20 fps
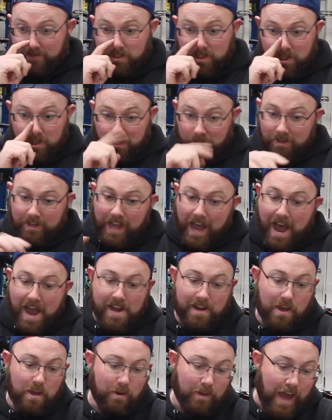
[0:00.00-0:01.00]
So
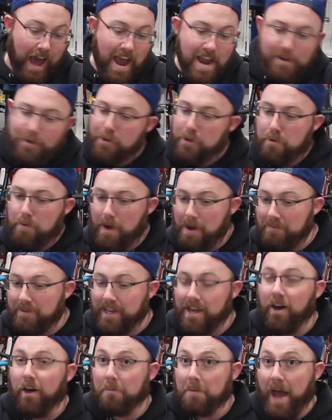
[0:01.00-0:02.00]
Kaido, Kyedoo, I'm
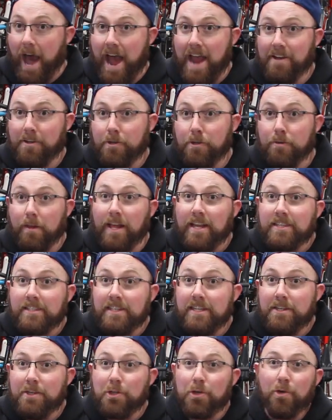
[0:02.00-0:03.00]
gonna call them Kyedoo, like
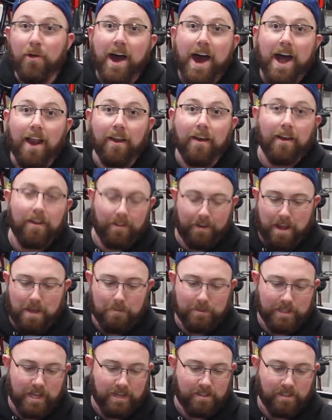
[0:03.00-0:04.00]
sea I don't know how their
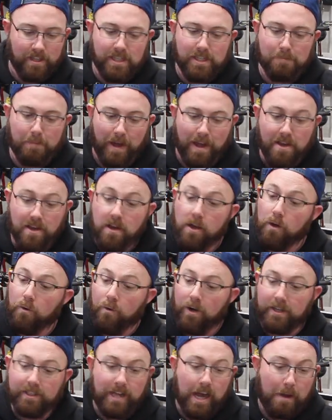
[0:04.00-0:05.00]
name is actually is, but
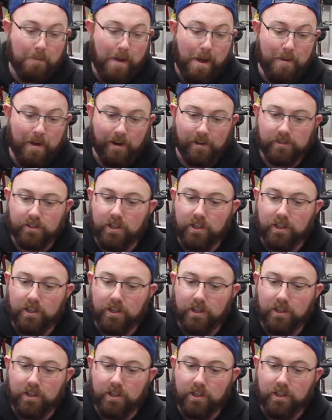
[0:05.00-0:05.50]
we're gonna talk about them here.